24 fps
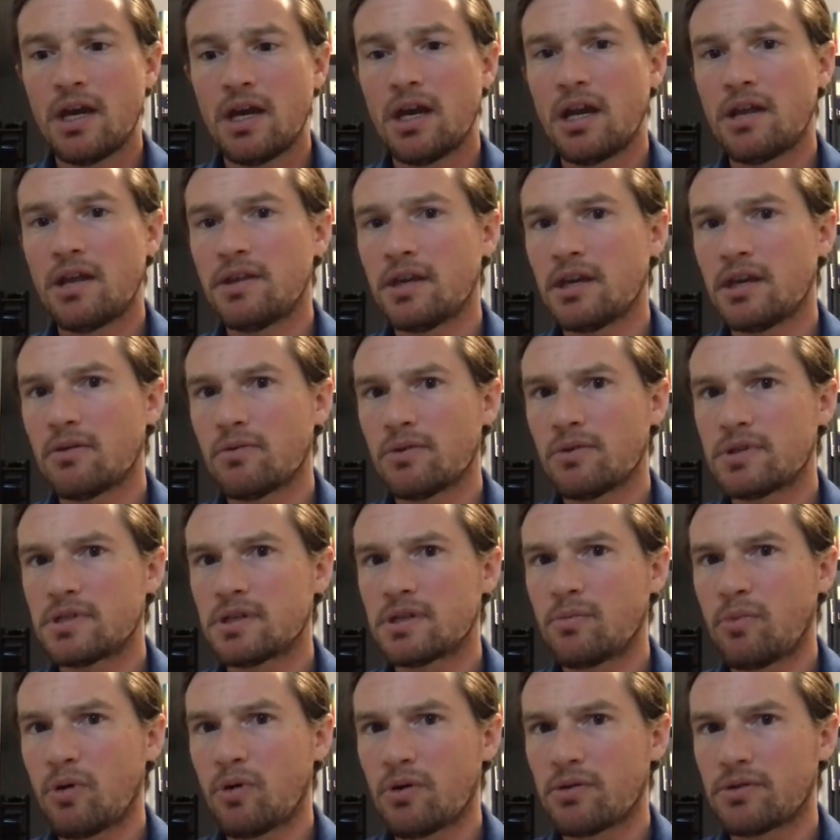And I think it would
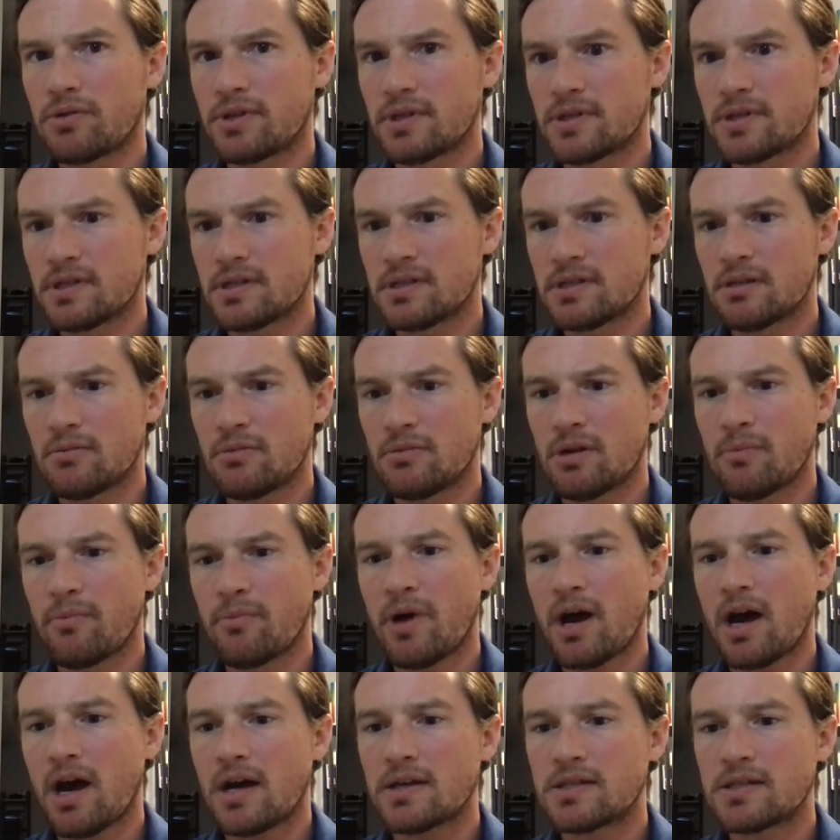support the system in a
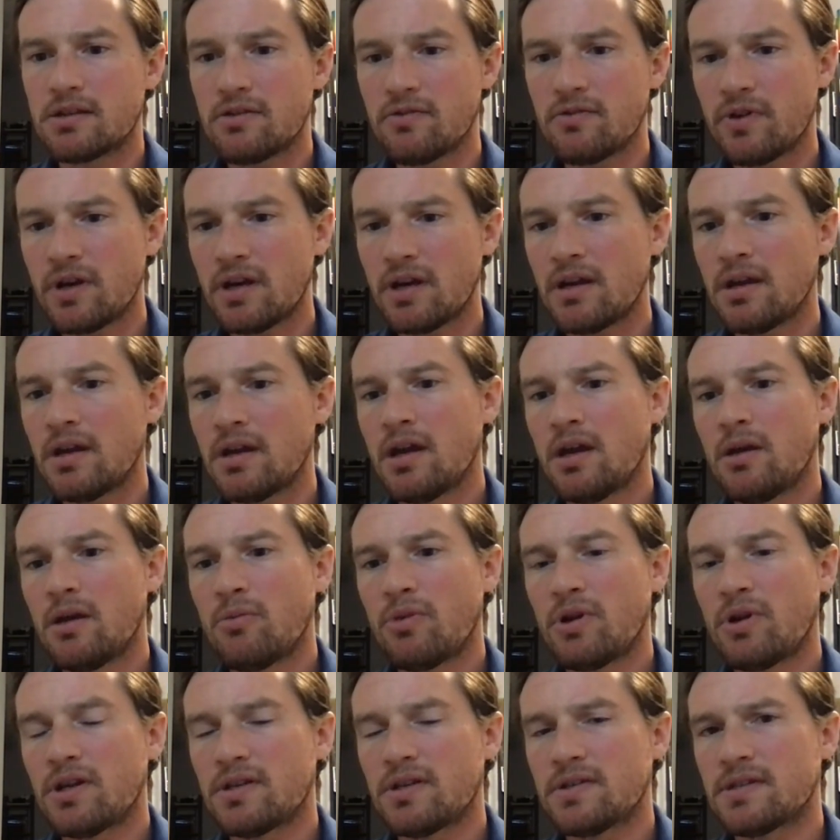positive way,
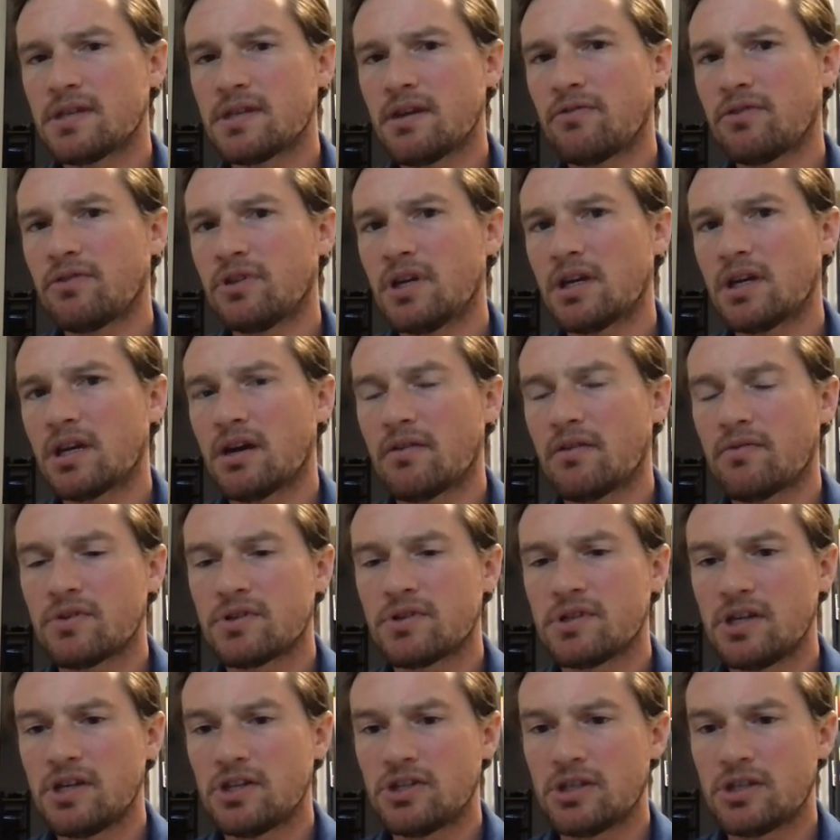but it's definitely a
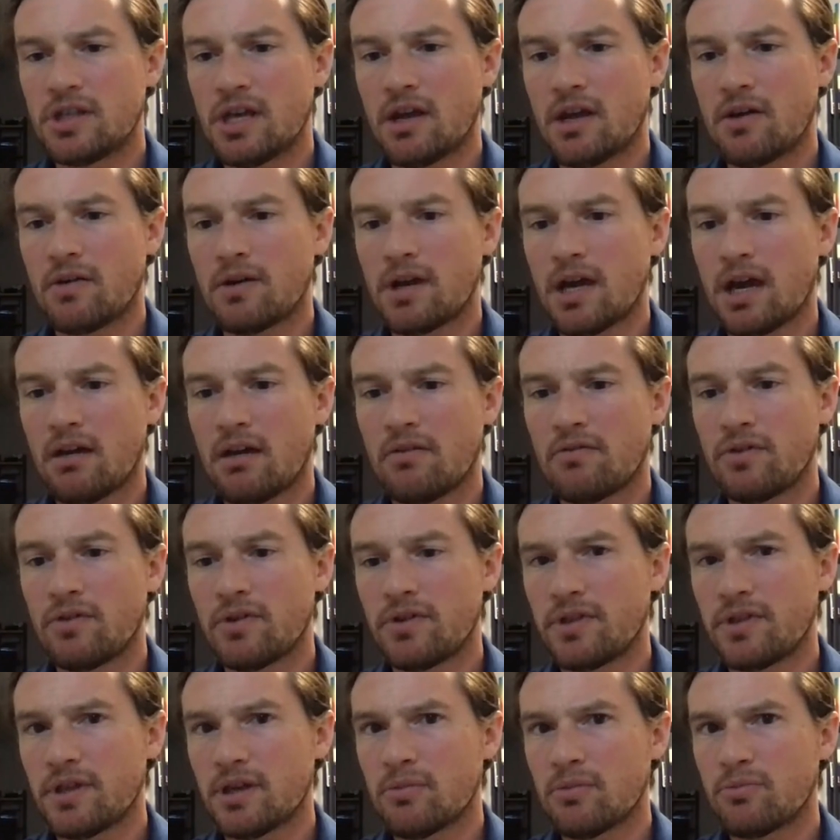conversation that I would have
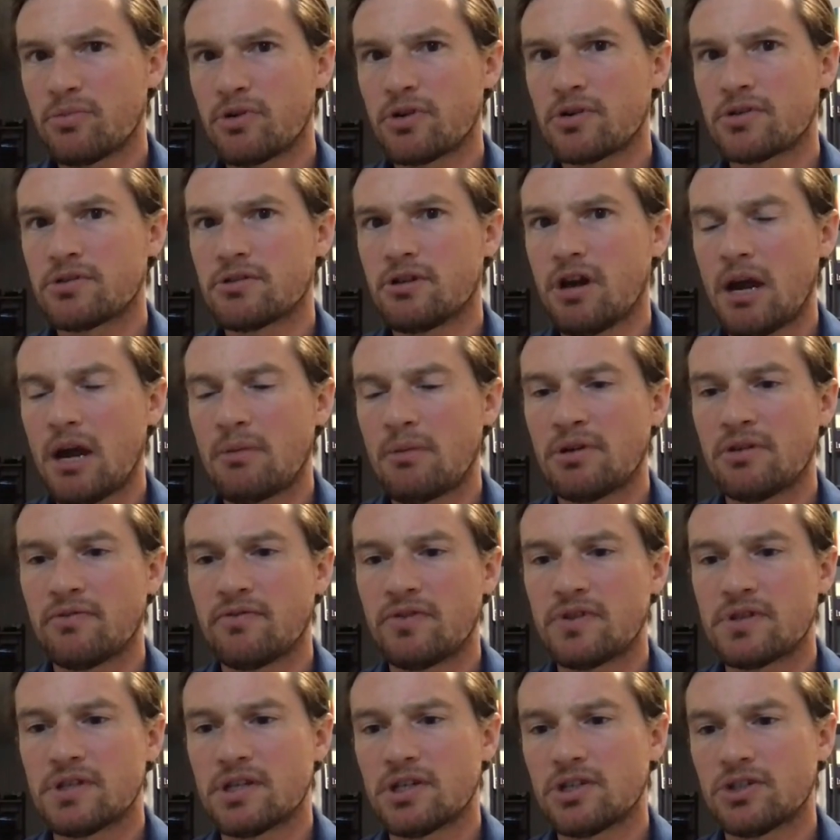with the prescribing
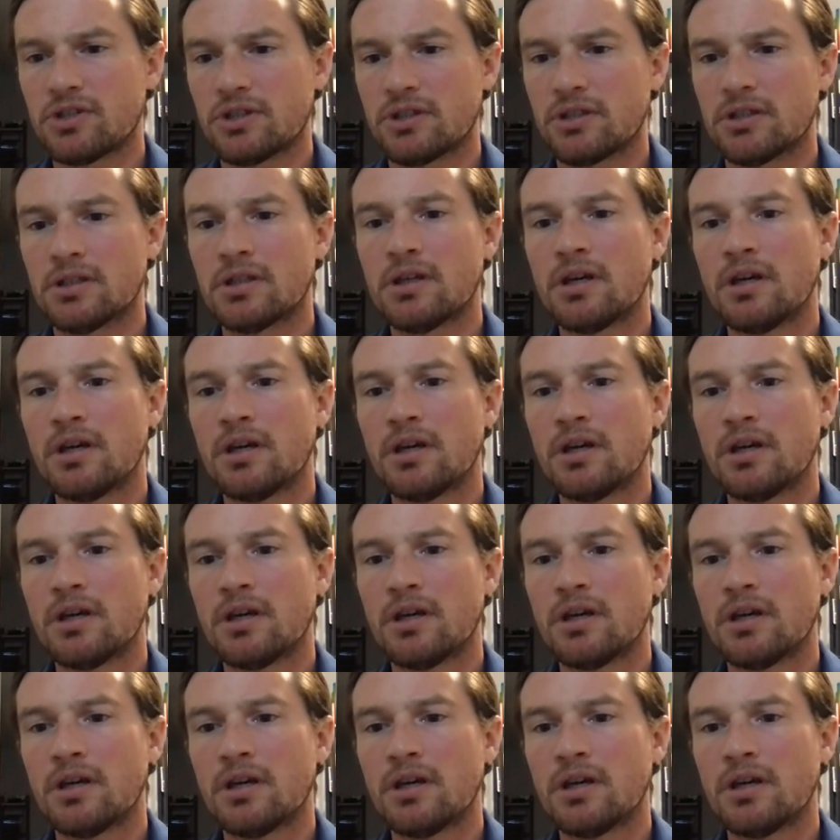physician.